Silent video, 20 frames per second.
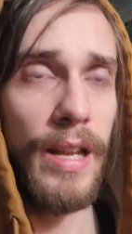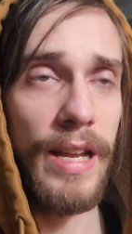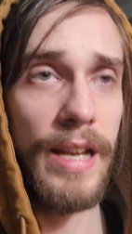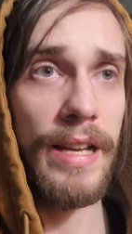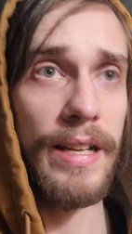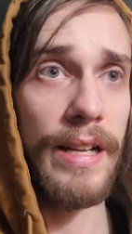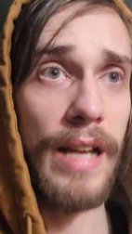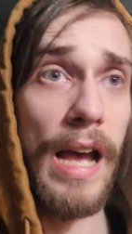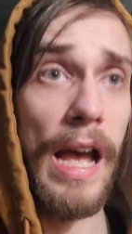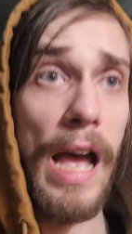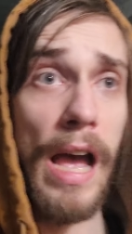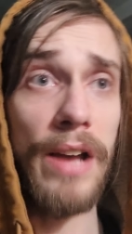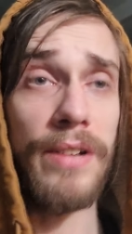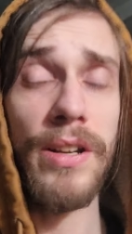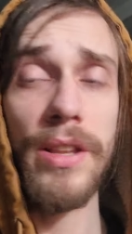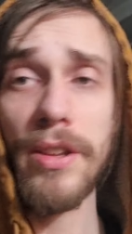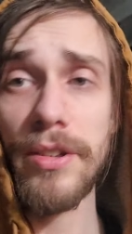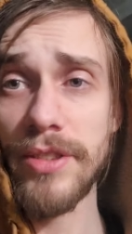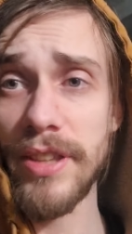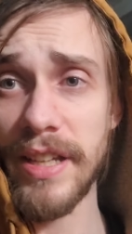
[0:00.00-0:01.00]
And
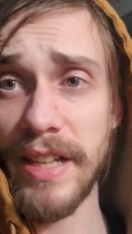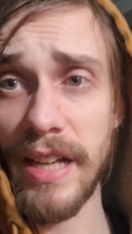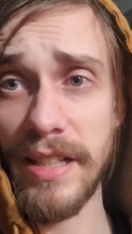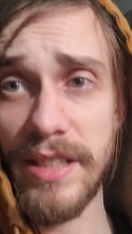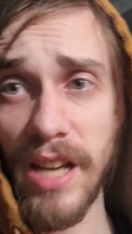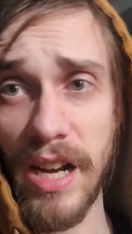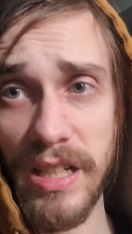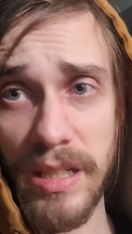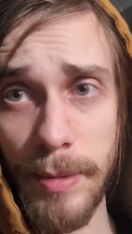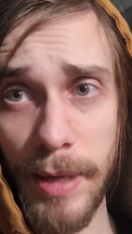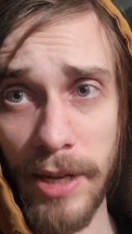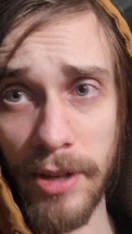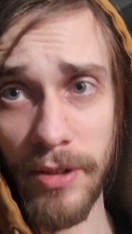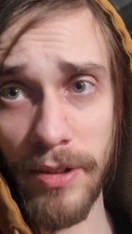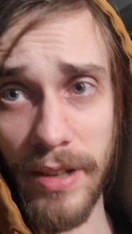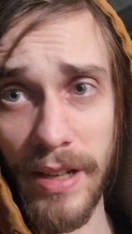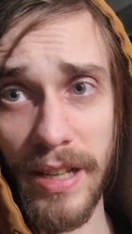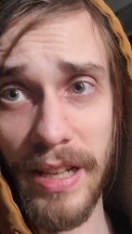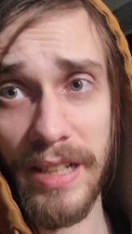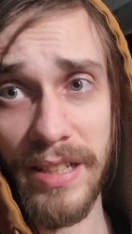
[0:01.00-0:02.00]
another thing I talked
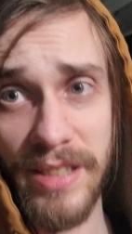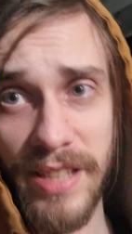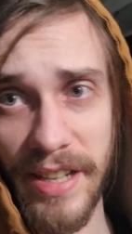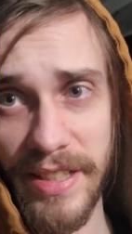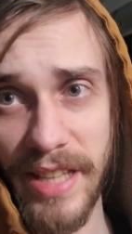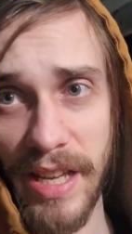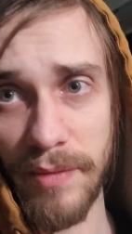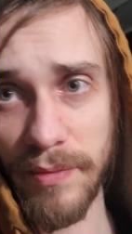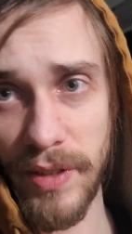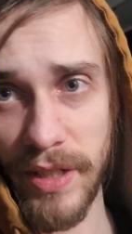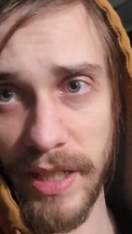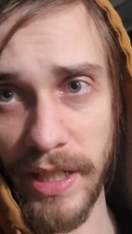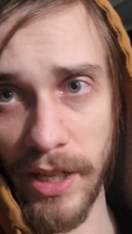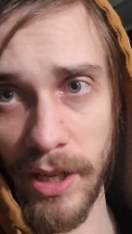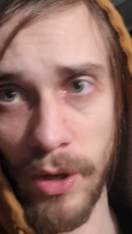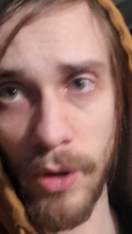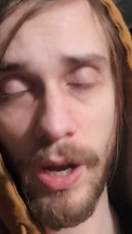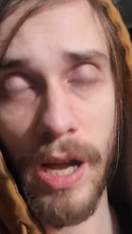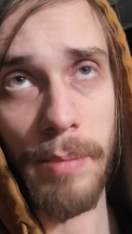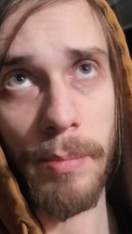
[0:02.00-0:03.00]
about inside that
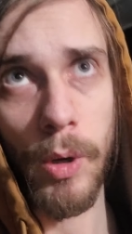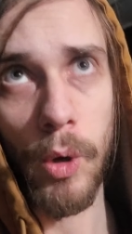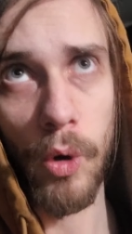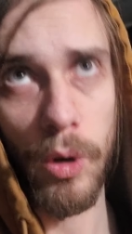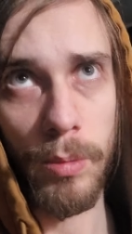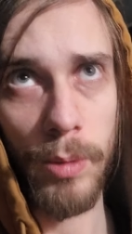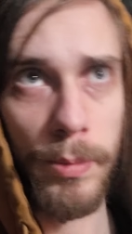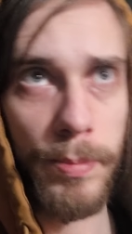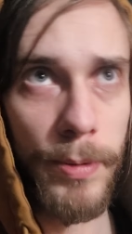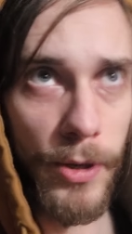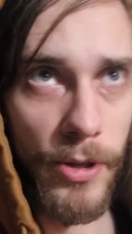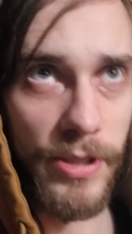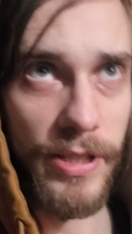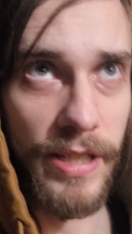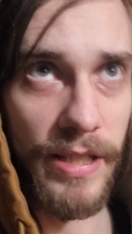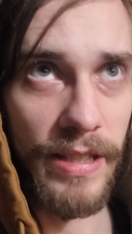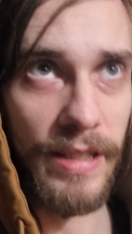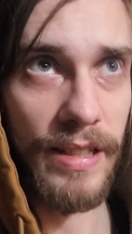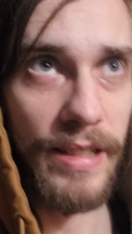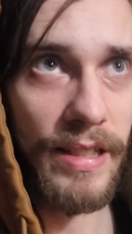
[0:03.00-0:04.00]
video, I'm a horrible
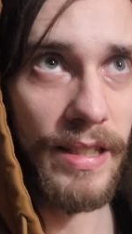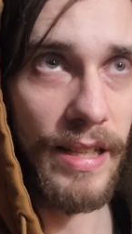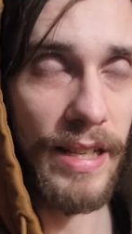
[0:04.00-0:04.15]
person,